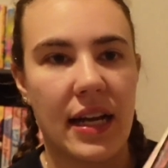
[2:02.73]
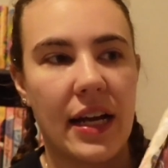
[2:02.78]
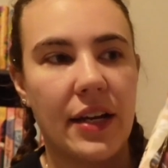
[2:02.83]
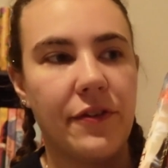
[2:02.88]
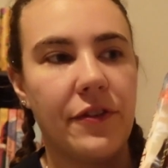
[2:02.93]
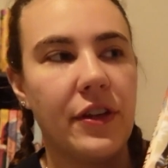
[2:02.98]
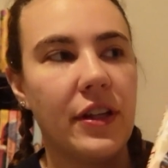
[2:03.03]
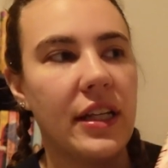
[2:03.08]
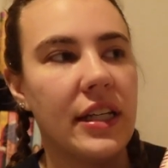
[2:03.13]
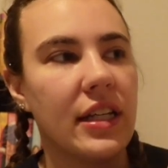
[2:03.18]
I
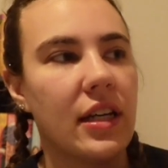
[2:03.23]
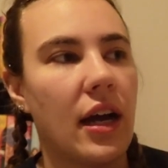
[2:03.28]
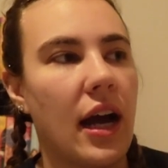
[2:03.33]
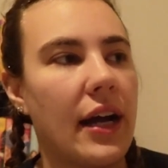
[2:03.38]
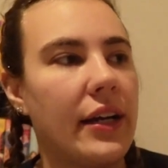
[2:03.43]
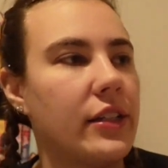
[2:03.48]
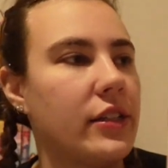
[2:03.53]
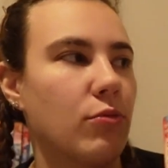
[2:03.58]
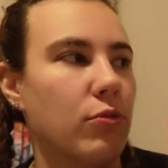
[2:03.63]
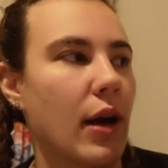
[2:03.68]
feel like
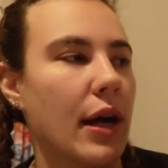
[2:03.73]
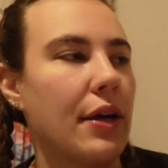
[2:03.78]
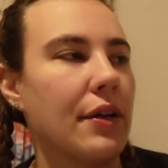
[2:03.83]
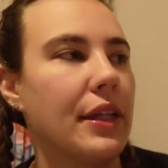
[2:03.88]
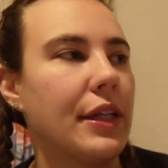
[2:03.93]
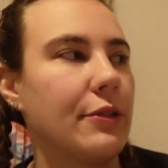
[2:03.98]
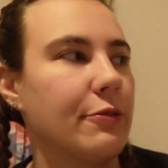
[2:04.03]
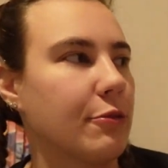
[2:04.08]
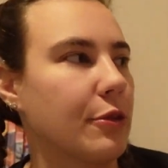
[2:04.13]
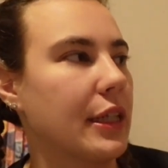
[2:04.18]
I
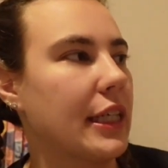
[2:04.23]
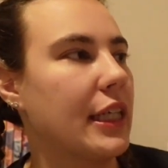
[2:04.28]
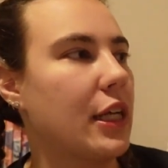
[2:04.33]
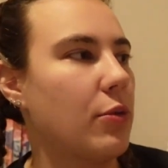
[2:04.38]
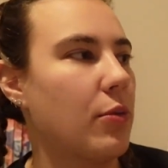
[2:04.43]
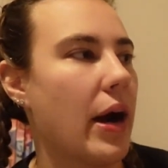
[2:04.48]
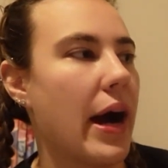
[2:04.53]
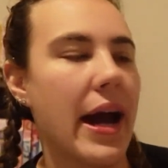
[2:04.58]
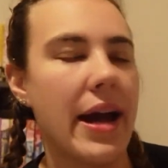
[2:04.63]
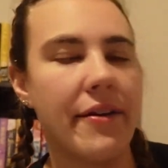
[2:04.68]
rarely read
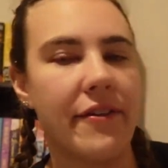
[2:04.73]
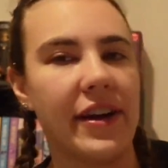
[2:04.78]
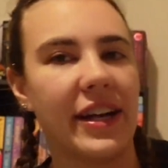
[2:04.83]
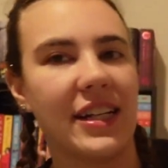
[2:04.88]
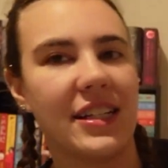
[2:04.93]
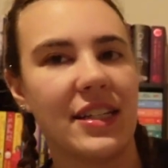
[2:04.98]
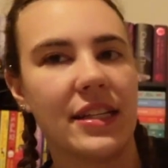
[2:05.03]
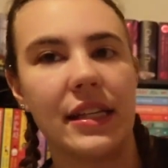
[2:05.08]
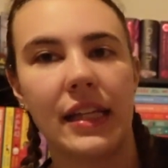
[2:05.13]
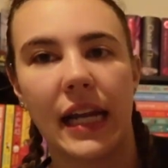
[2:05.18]
a YA
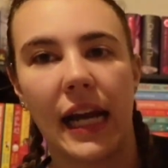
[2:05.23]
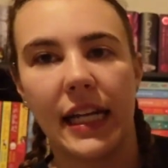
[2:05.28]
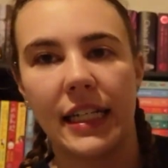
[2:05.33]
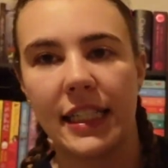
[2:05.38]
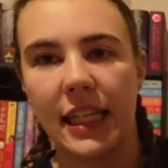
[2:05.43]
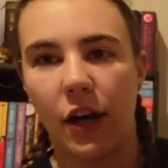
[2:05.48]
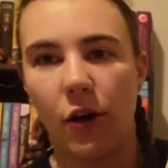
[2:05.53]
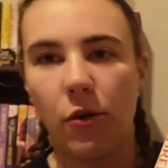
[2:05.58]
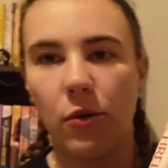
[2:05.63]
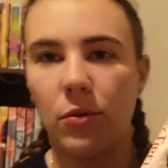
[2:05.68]
fantasy that I
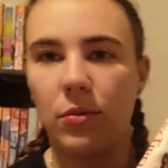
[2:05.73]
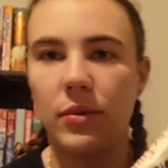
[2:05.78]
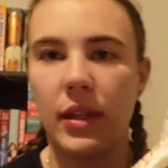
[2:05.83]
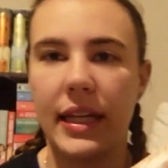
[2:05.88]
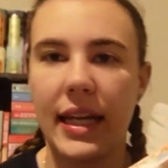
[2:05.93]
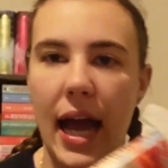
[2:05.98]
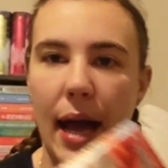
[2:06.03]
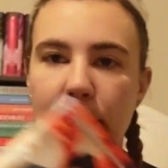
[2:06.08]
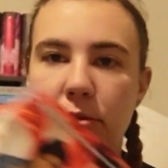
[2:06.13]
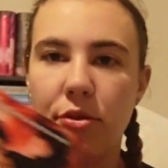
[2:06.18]
don't
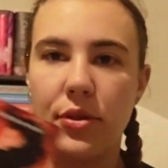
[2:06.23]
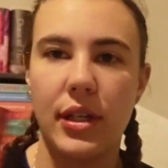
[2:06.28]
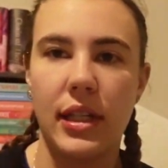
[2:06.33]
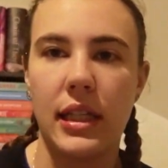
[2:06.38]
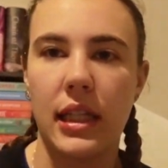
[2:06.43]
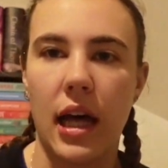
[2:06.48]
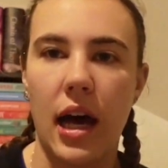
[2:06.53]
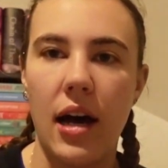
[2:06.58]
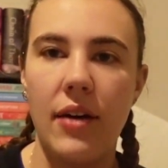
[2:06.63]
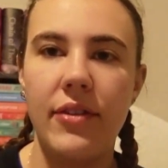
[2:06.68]
like
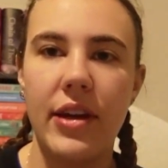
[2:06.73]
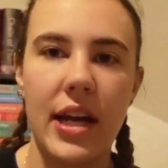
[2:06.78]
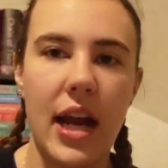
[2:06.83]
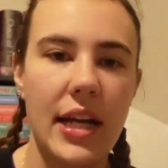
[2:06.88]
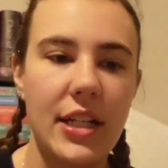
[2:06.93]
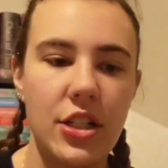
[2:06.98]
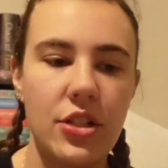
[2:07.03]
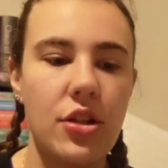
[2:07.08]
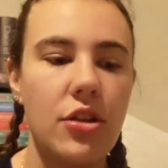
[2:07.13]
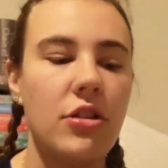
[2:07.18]
absolutely love, and
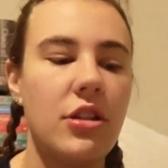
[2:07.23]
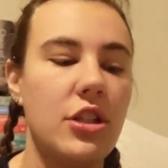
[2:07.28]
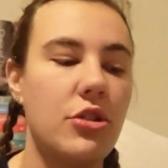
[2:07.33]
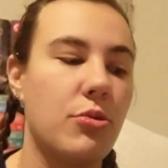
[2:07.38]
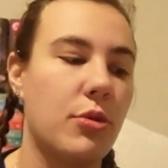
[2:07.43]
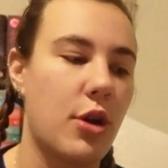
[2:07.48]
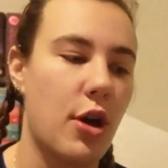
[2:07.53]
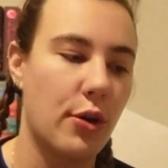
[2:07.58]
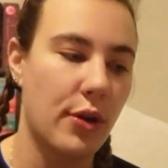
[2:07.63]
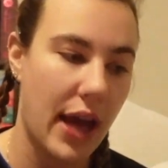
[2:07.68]
I just thought these
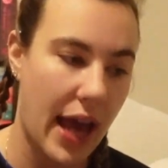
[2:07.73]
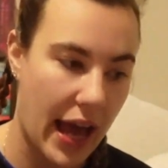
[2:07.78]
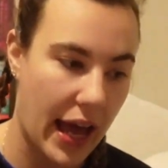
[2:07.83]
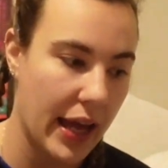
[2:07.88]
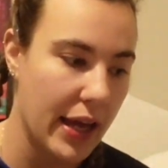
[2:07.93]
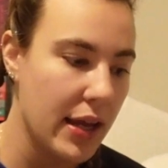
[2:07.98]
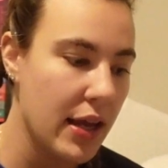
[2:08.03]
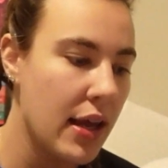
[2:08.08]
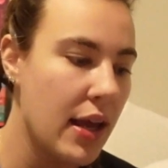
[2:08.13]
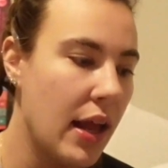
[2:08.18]
were
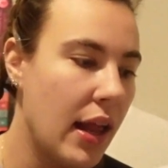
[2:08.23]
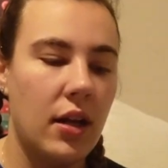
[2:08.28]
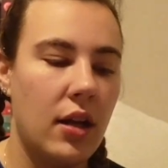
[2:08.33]
okay.